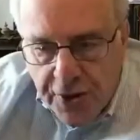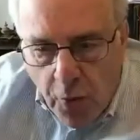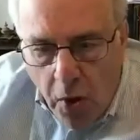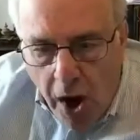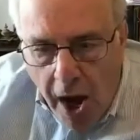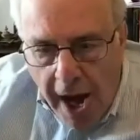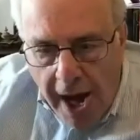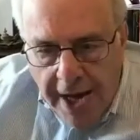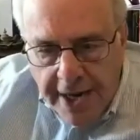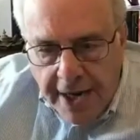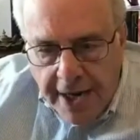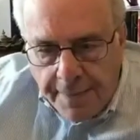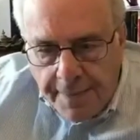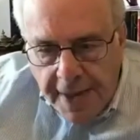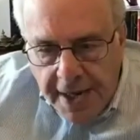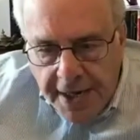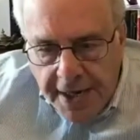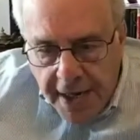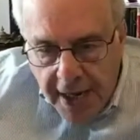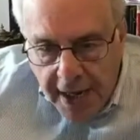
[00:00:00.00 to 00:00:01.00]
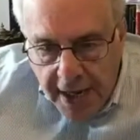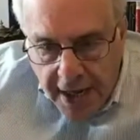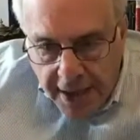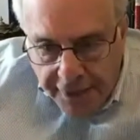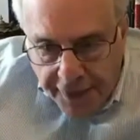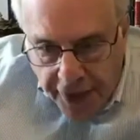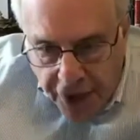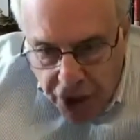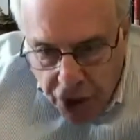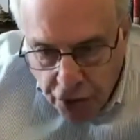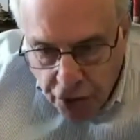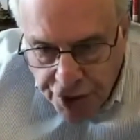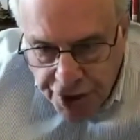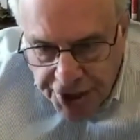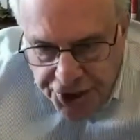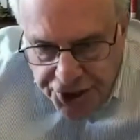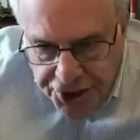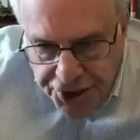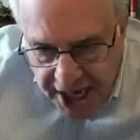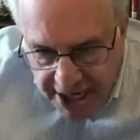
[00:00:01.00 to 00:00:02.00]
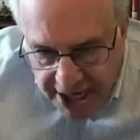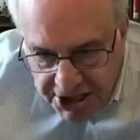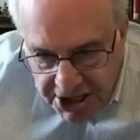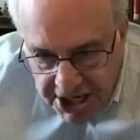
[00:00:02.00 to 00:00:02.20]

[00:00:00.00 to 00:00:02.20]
wide. I mean, the unions get